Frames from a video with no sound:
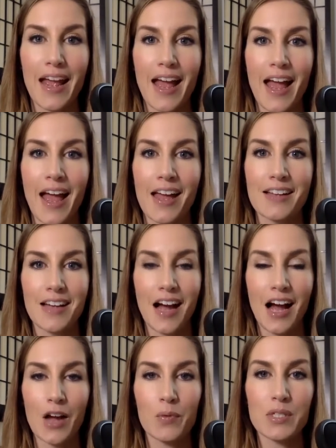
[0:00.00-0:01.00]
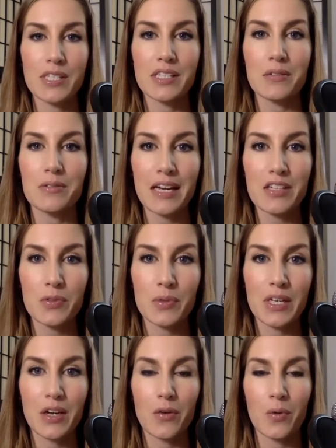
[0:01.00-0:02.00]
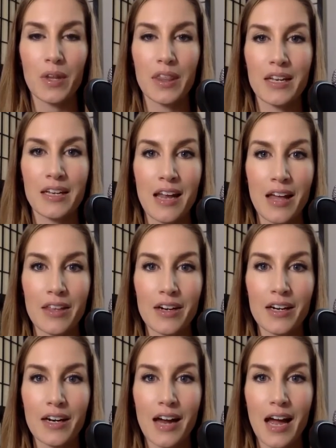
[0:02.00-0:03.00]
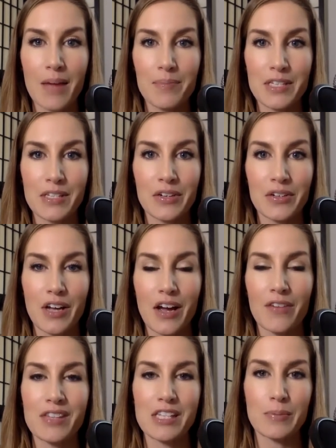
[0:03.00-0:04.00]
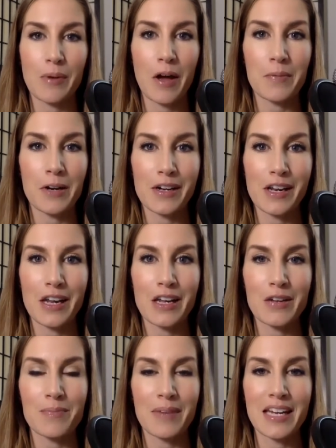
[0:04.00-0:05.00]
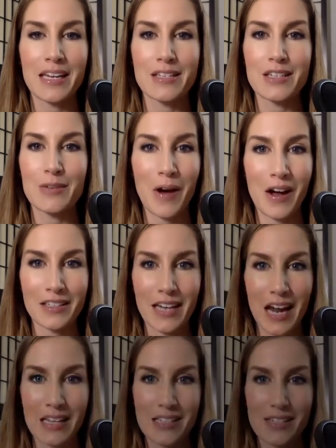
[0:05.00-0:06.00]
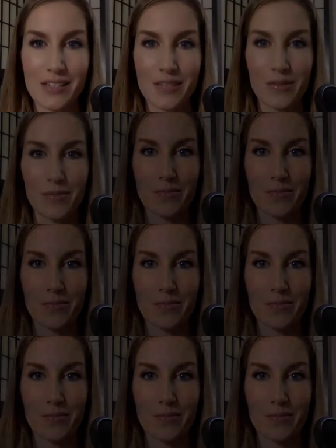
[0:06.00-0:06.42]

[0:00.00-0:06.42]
And I will see you next week with another episode of the Spa Marketing Made Easy podcast.